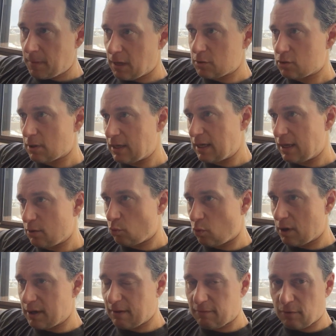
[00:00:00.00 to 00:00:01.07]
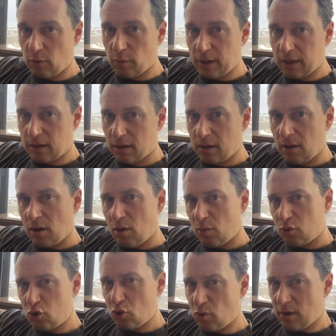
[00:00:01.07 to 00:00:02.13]
I try to hit 1 every week,
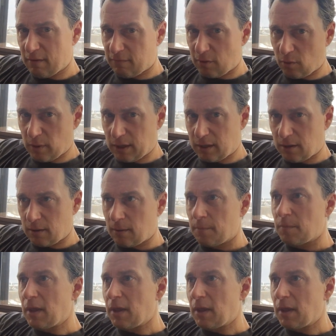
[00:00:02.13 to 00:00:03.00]
2 every week.